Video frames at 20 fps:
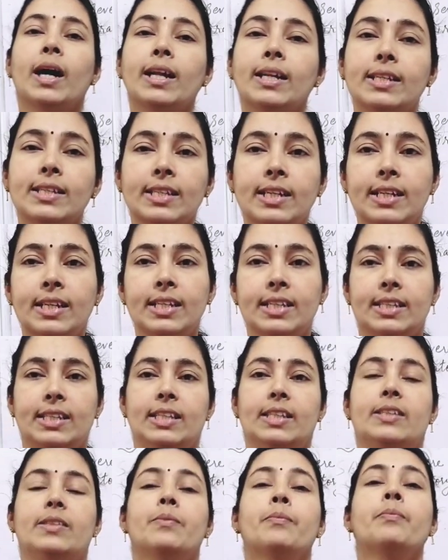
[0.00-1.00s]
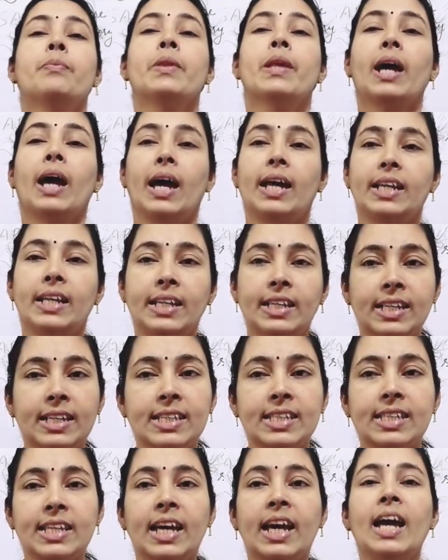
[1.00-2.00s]
that is the disease, and it
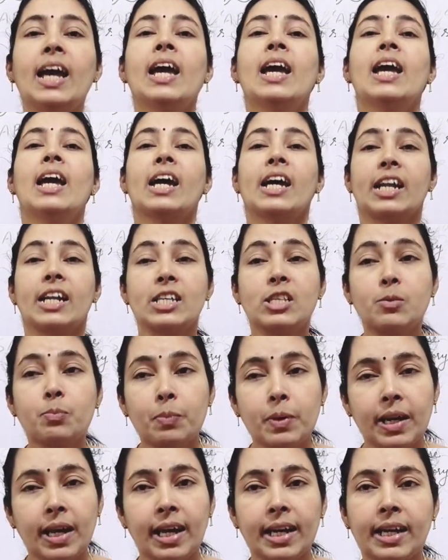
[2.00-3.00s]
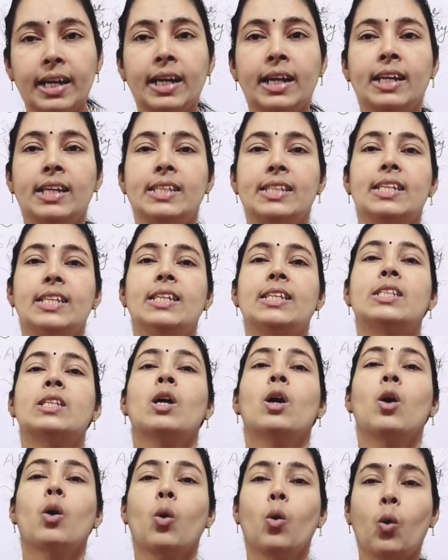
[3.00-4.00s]
is a respiratory disease
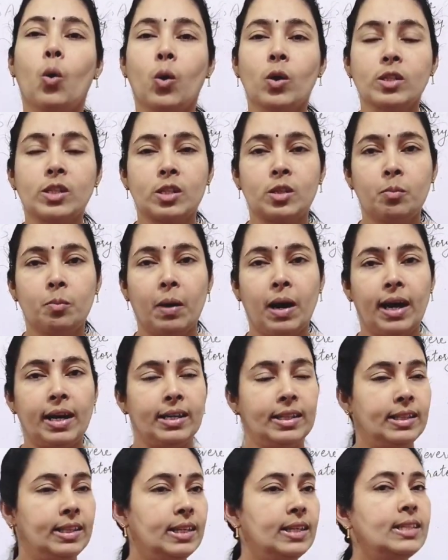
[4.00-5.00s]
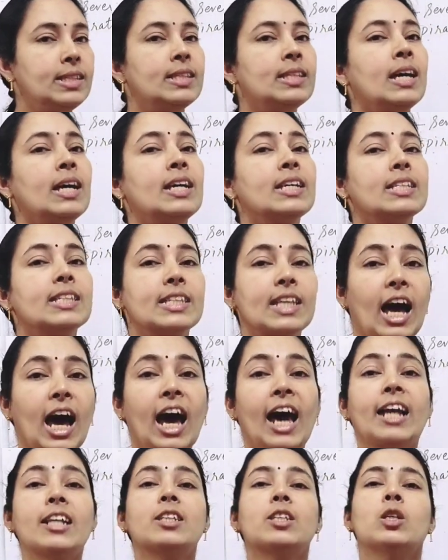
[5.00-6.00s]
caused by this
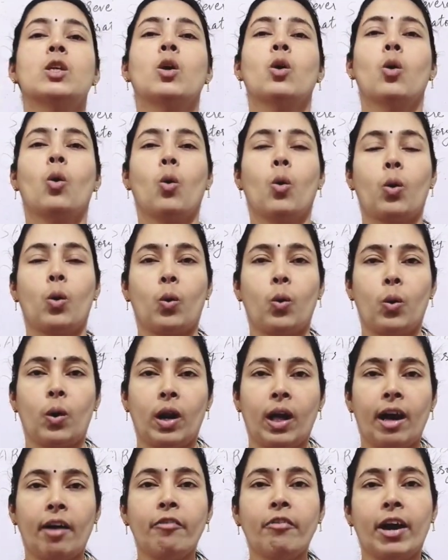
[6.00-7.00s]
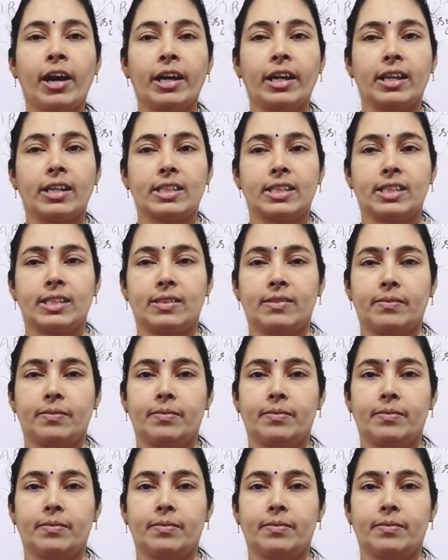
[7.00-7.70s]
SARS coronavirus.